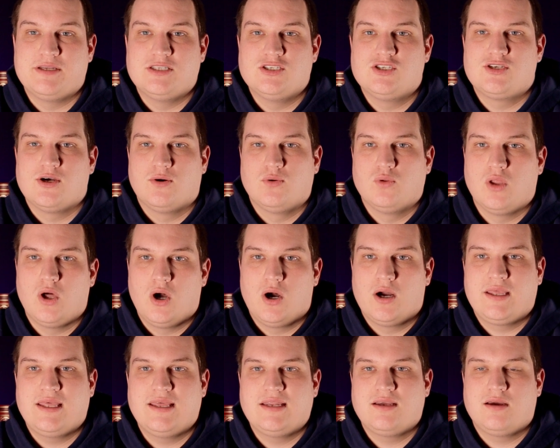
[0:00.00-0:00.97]
has been so
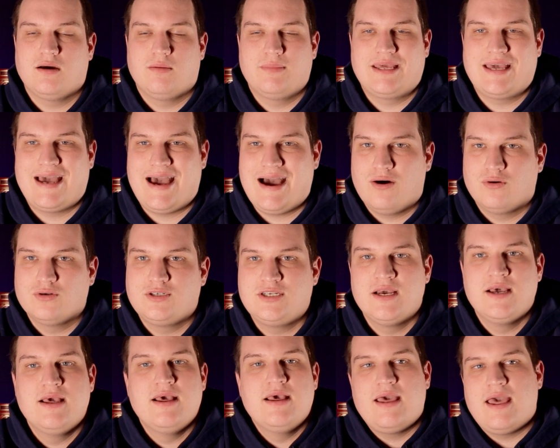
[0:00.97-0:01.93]
long in coming
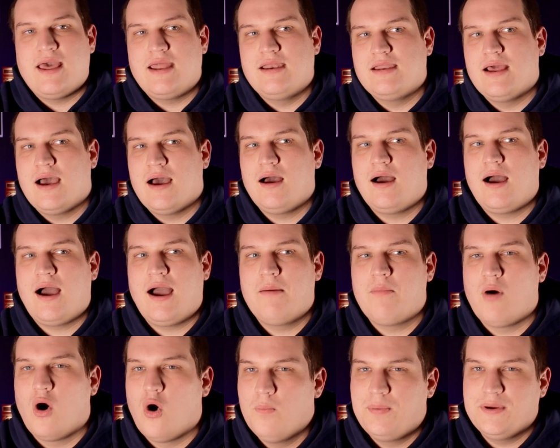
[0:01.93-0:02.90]
out, and
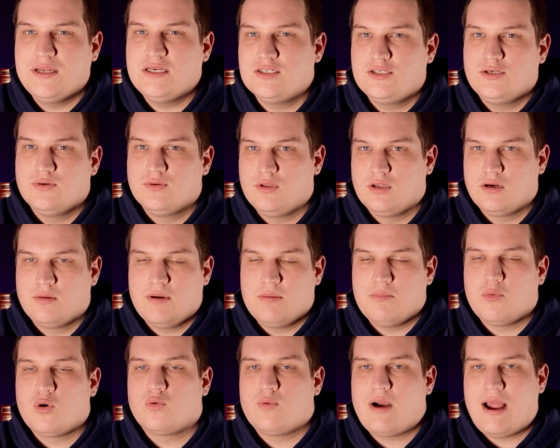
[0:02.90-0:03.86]
I'm hoping to do a little
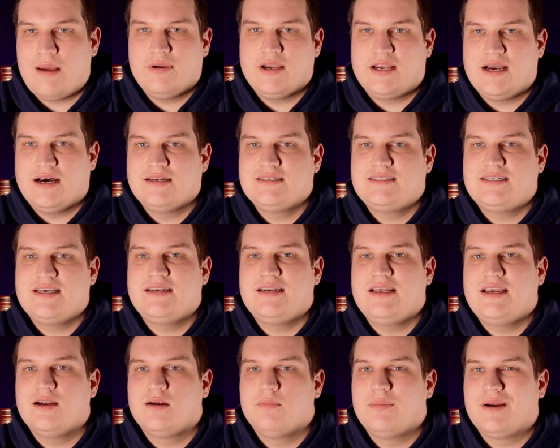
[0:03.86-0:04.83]
bit more rabbit
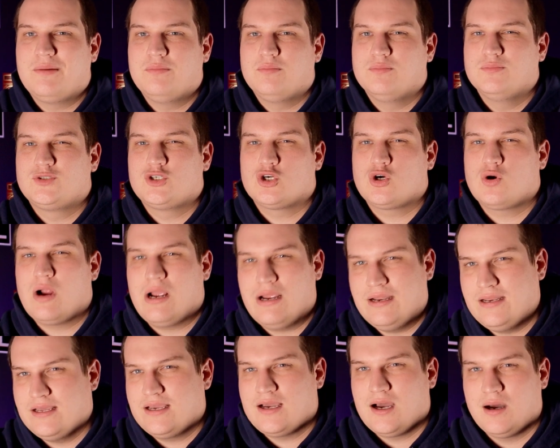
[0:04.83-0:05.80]
content here, but I'm
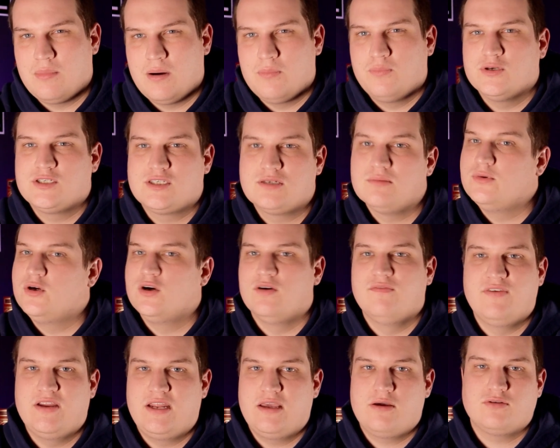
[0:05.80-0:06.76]
trying to come up with some
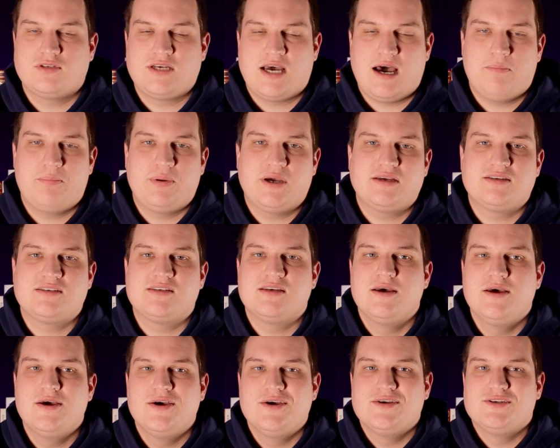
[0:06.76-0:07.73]
good video topics.
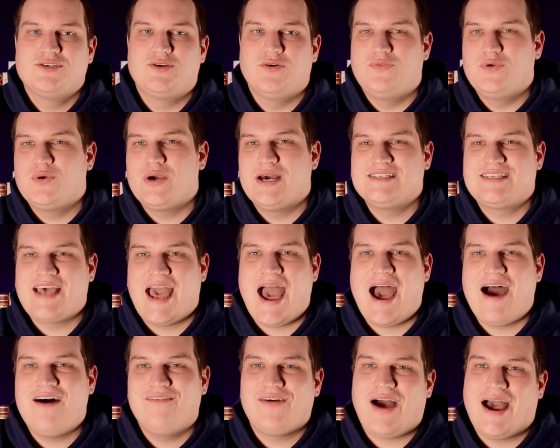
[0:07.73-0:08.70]
So if you guys
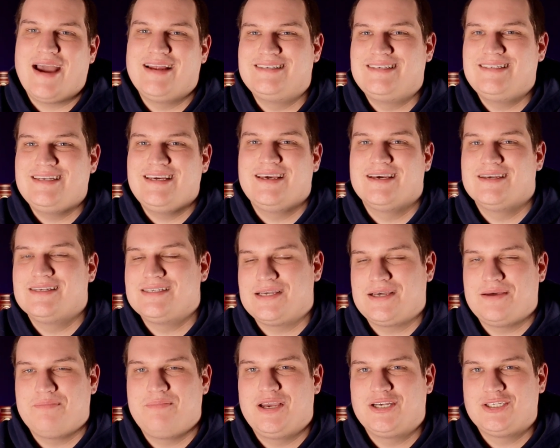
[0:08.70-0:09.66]
have
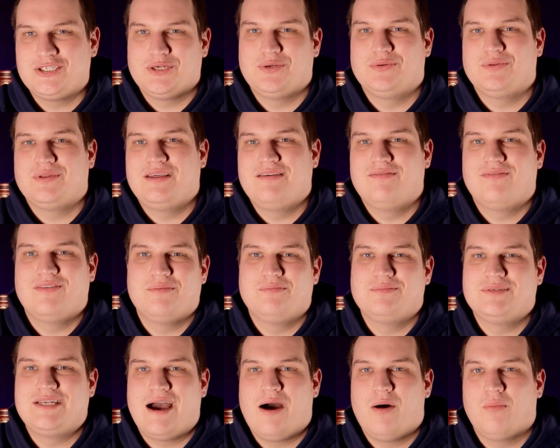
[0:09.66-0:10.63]
ideas, make sure you leave
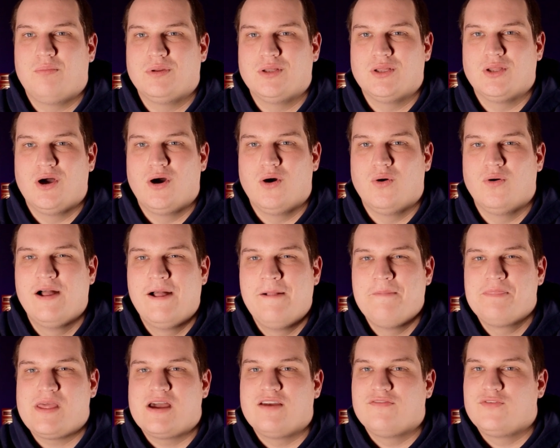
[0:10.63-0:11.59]
them down below.
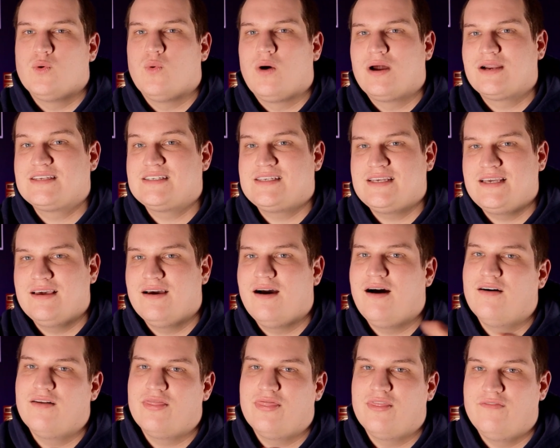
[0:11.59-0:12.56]
And if you want to see
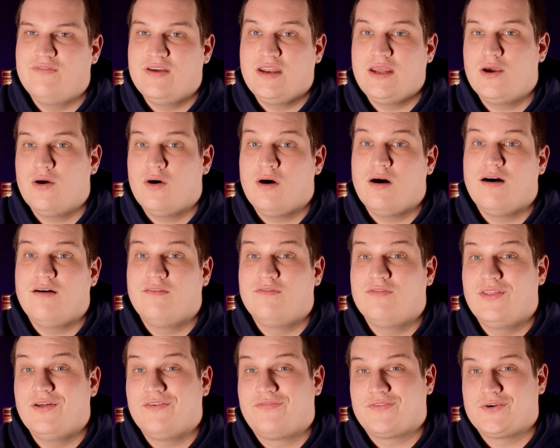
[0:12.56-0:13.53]
the video
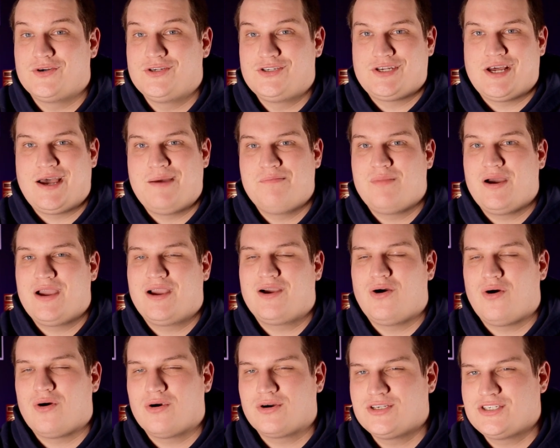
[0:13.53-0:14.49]
of the first time my
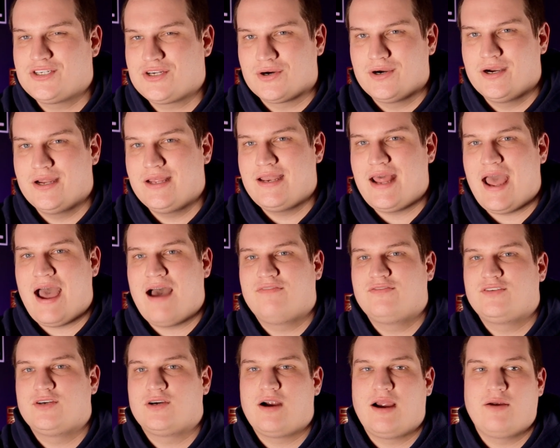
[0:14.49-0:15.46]
car started
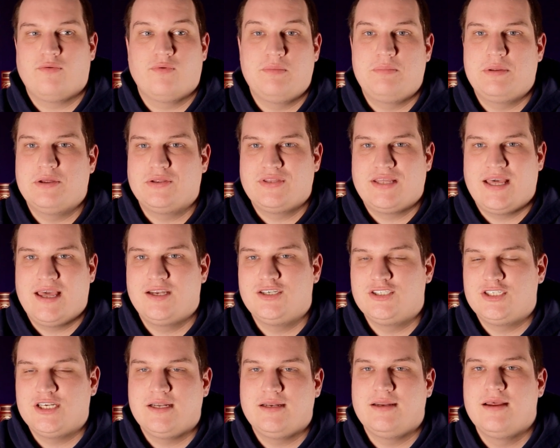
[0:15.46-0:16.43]
after I rebuilt the
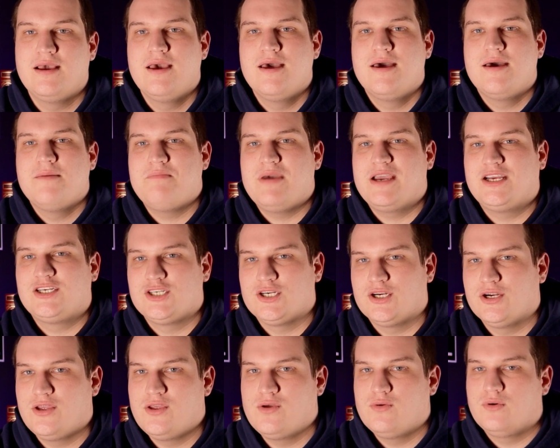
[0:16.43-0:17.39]
engine, make
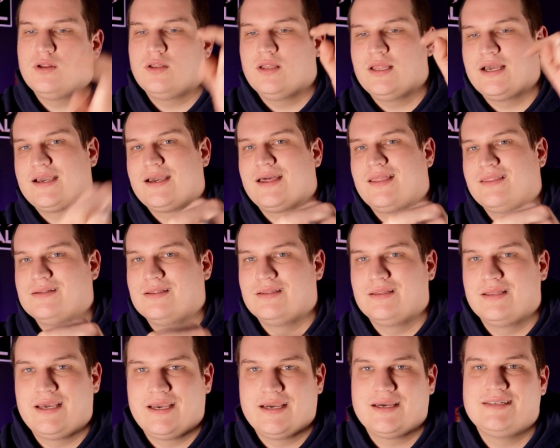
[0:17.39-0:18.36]
sure you click the
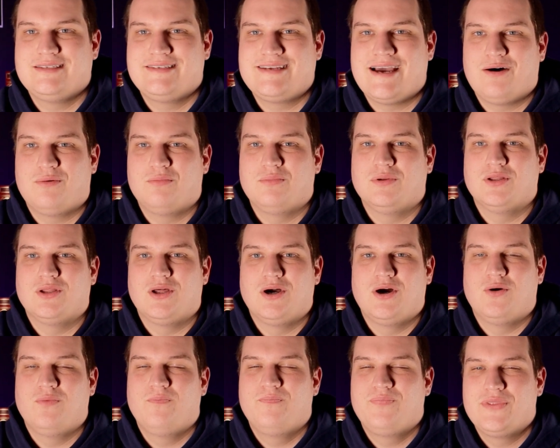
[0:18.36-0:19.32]
link down
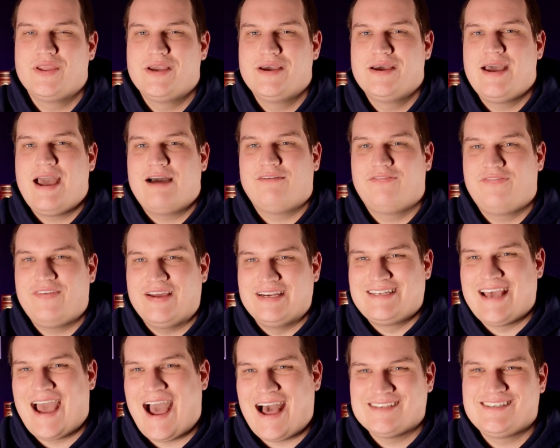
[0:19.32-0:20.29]
below. Have a
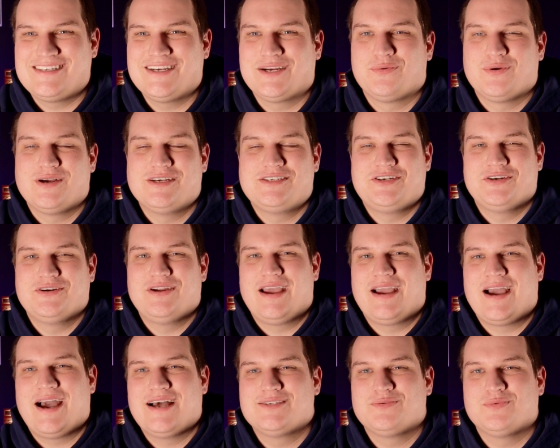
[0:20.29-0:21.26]
fantastic rest of your
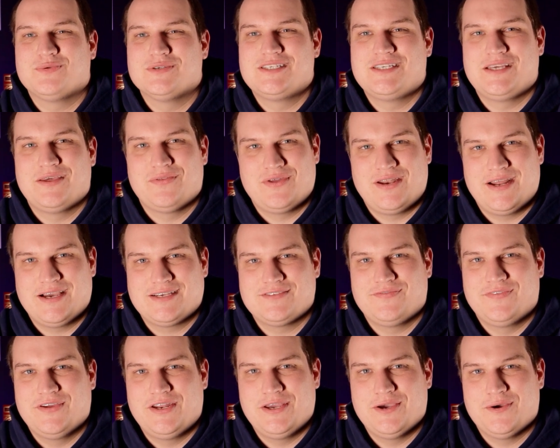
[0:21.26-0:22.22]
day, guys. We'll see you in the
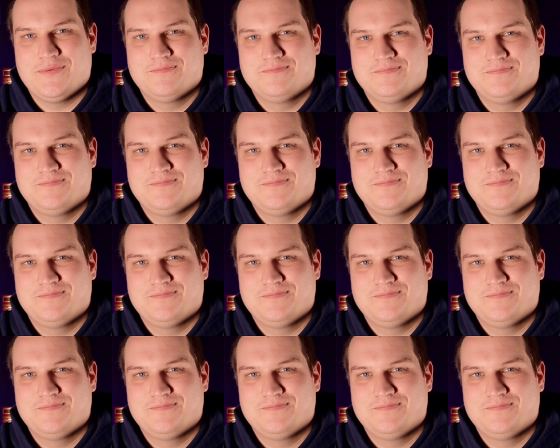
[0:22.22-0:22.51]
next video.